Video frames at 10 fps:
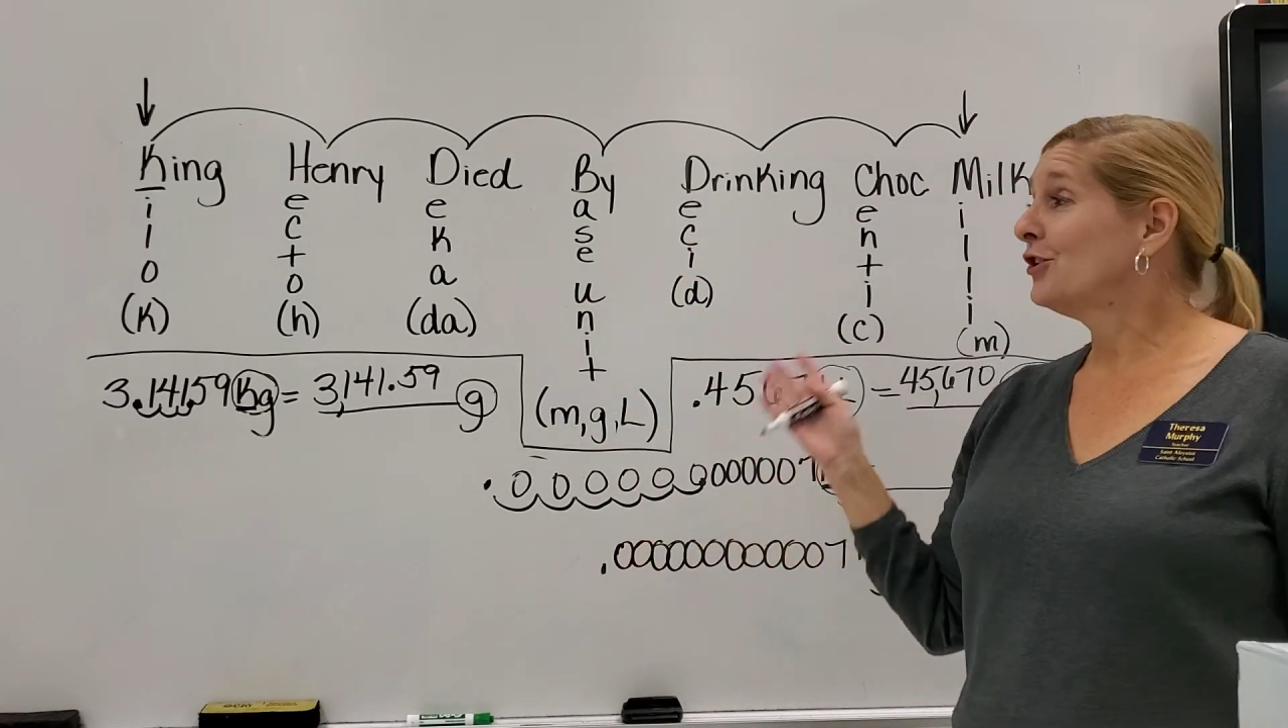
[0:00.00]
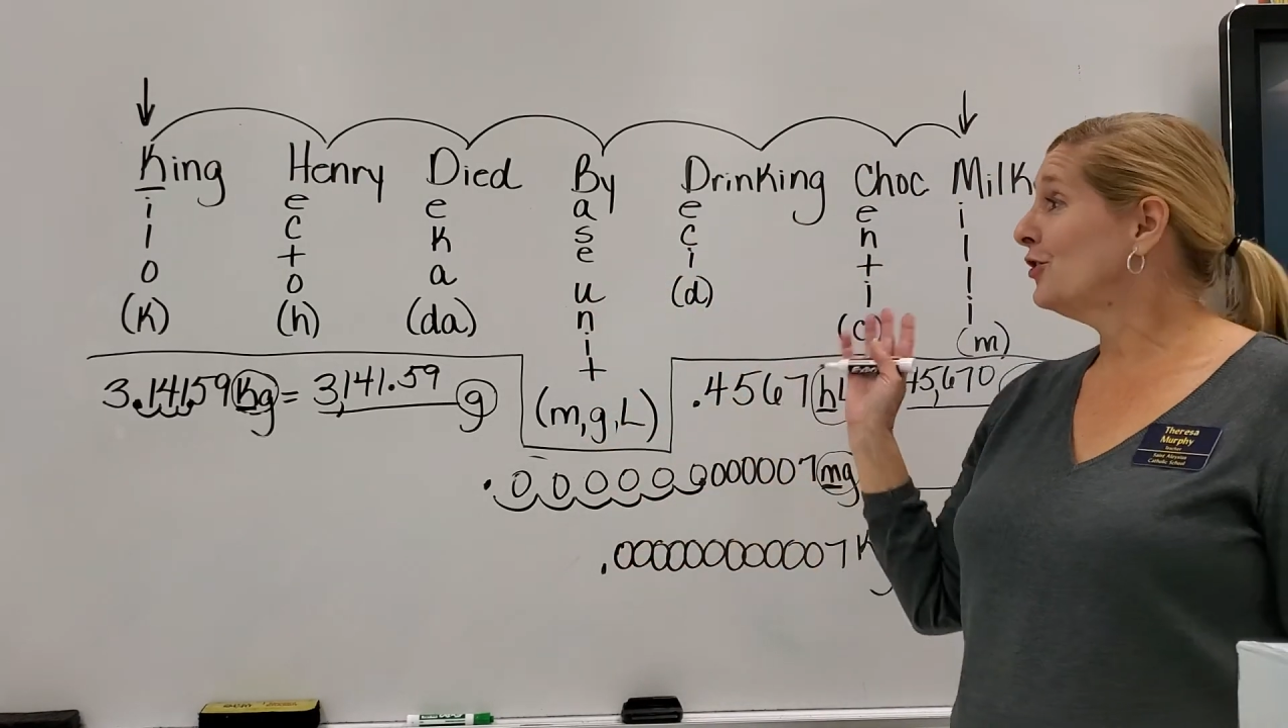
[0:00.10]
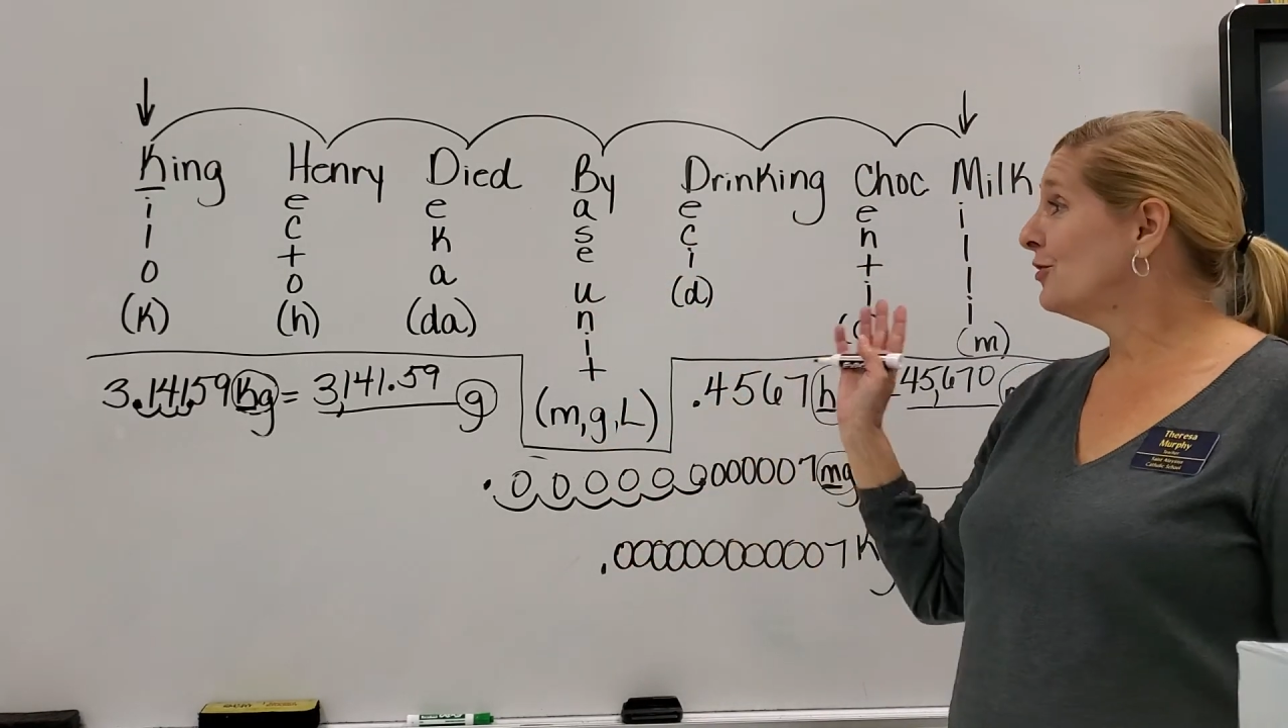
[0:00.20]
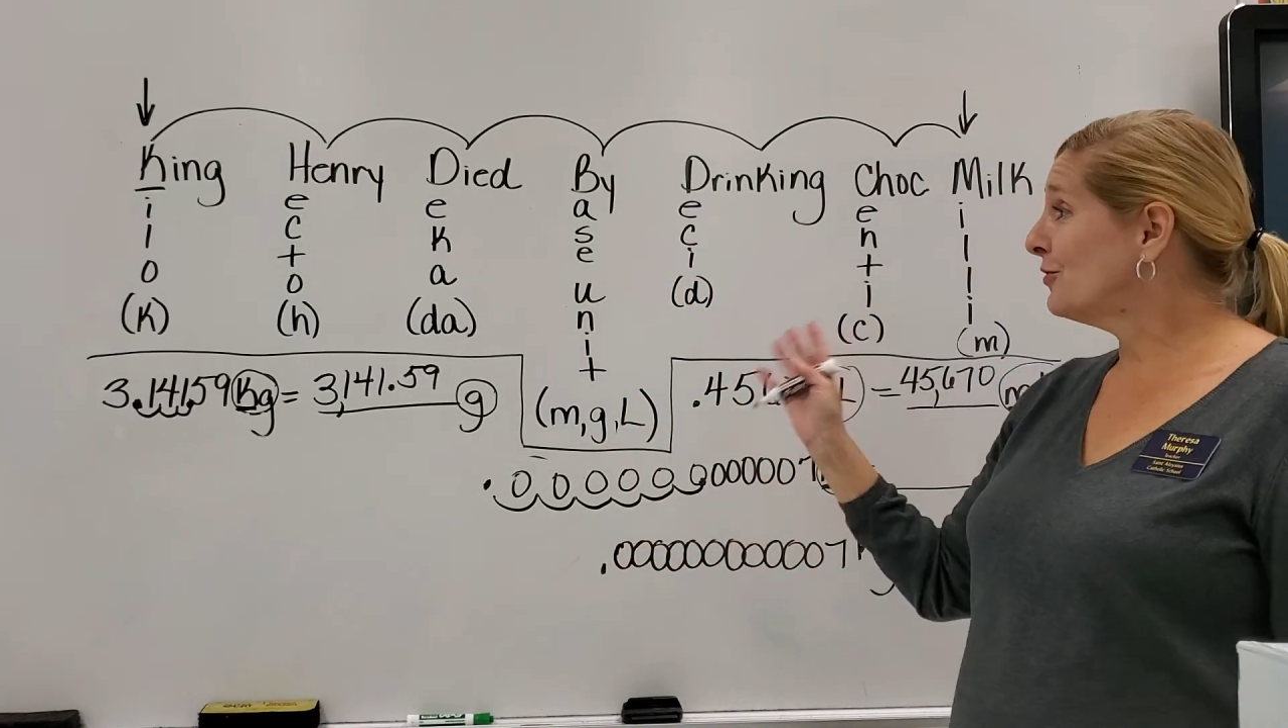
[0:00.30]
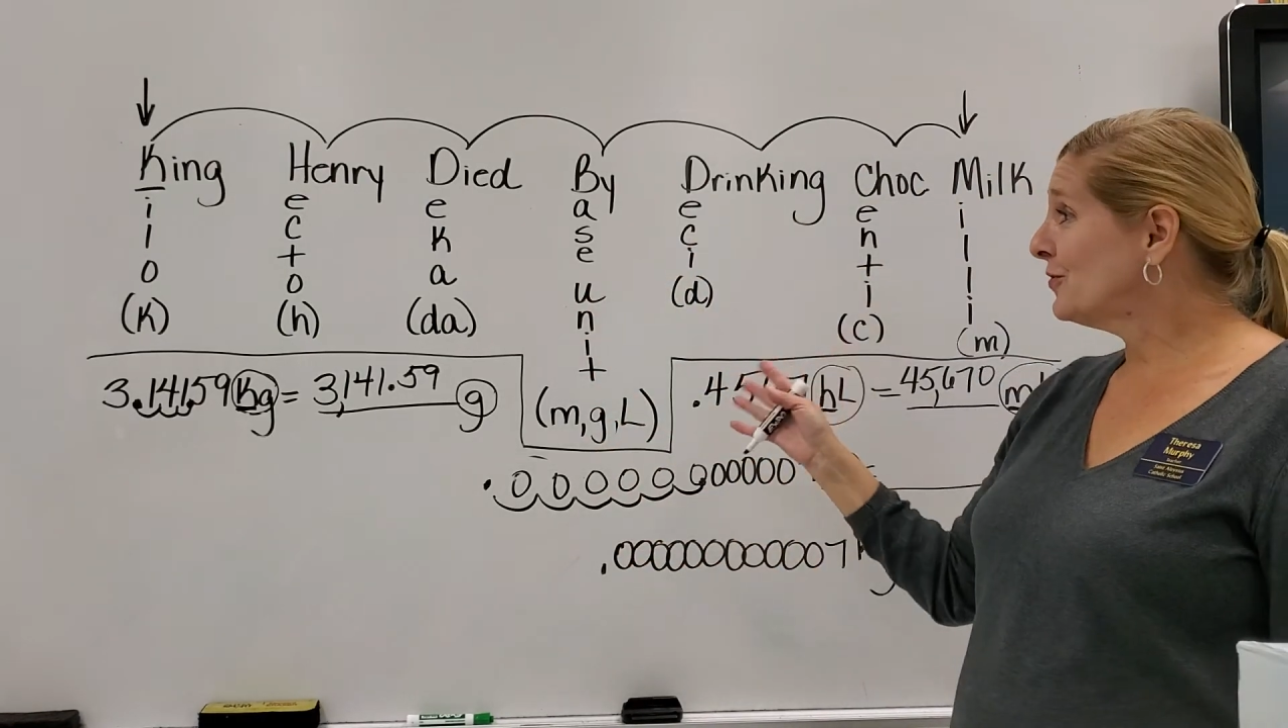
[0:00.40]

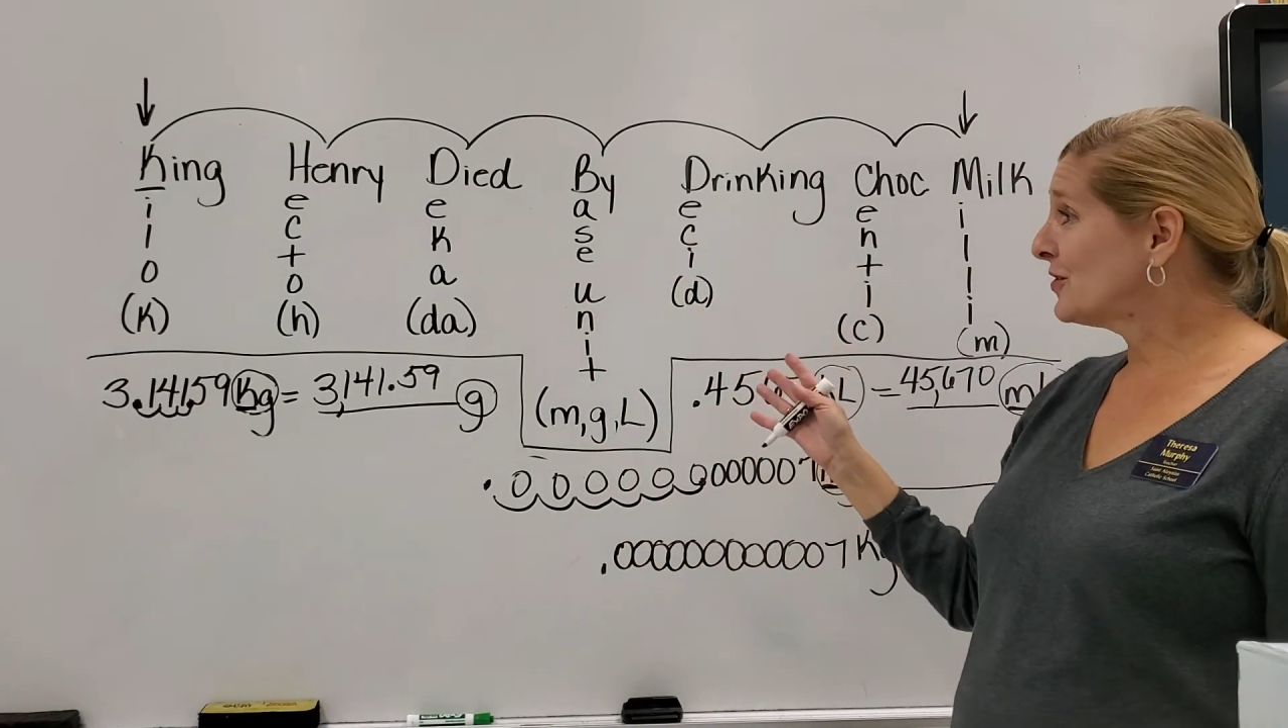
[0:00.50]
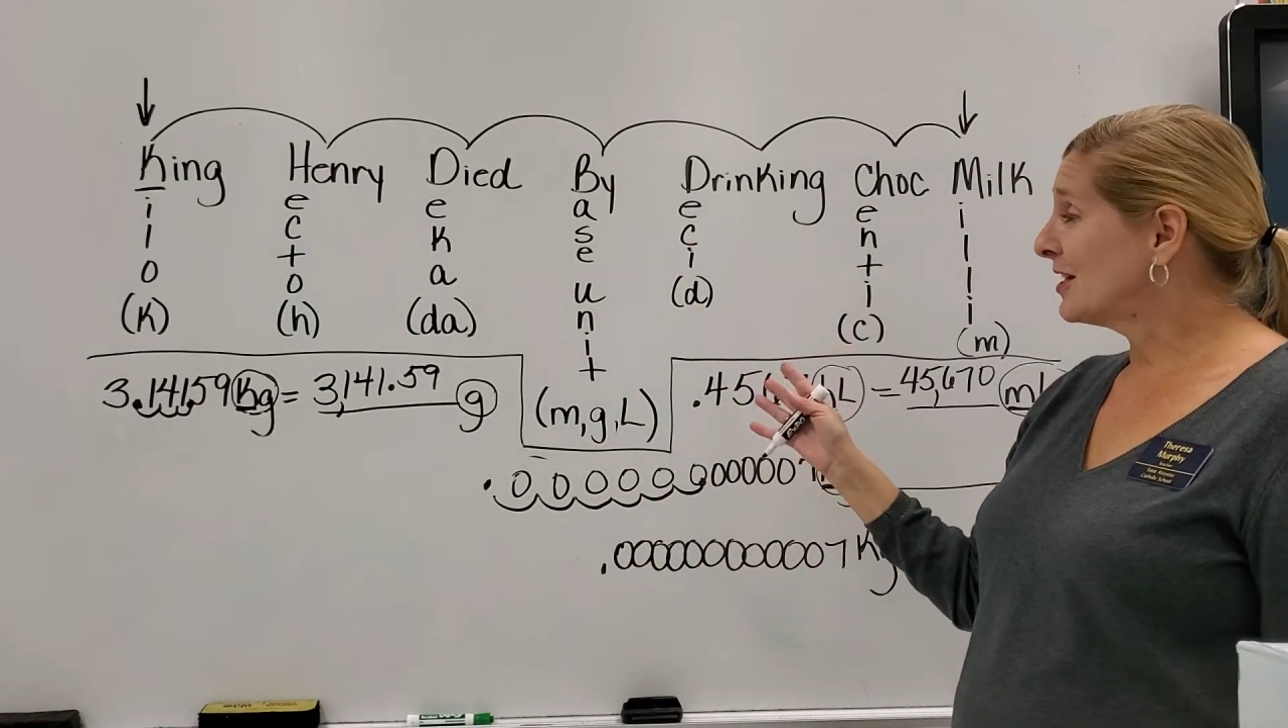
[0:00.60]
Use